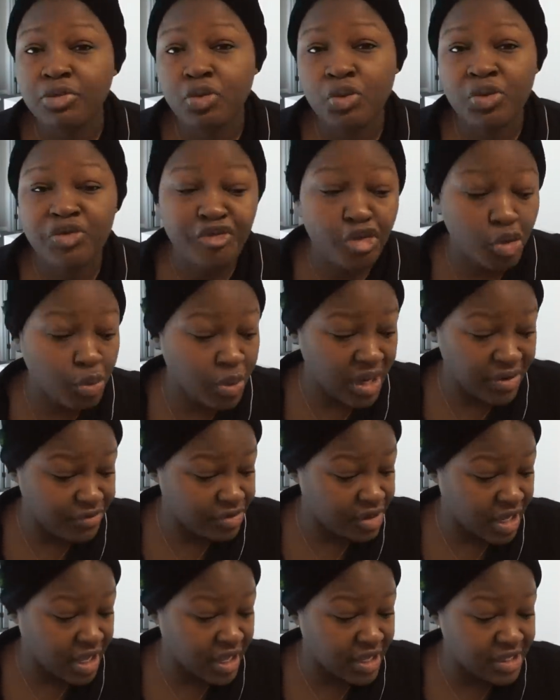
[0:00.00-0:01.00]
well, for whatever
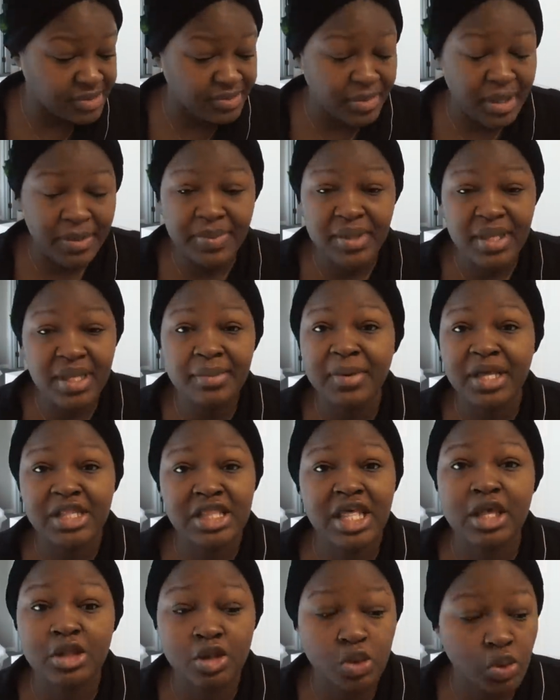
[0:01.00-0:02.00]
the case may be, my
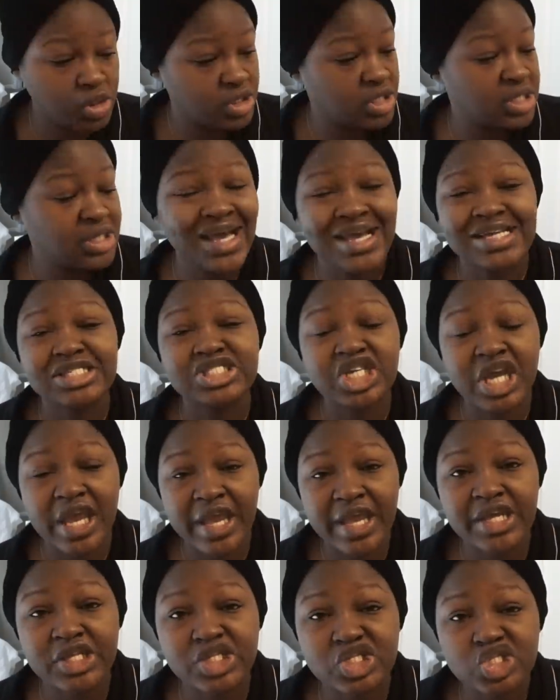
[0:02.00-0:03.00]
landlord did not
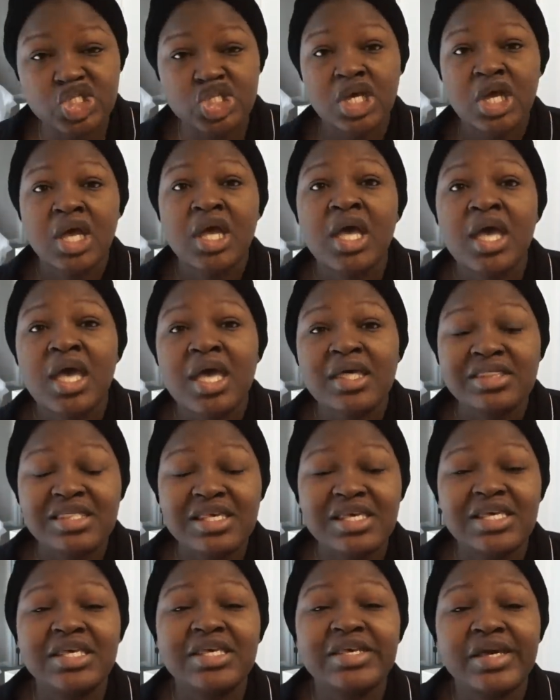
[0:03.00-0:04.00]
change
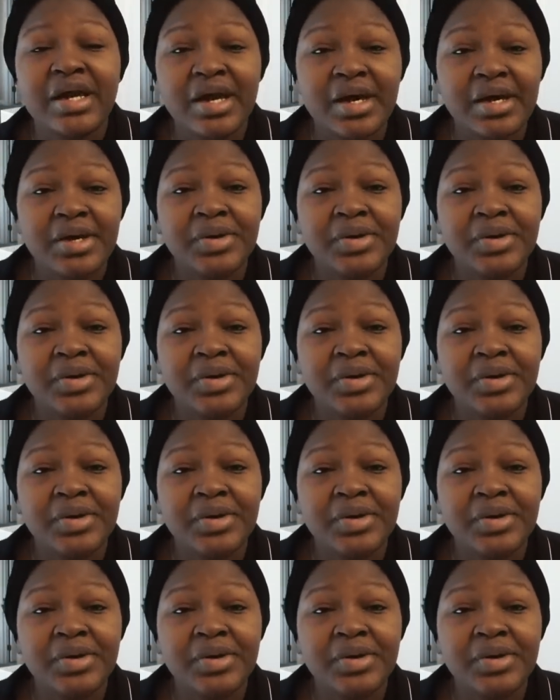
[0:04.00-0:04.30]
the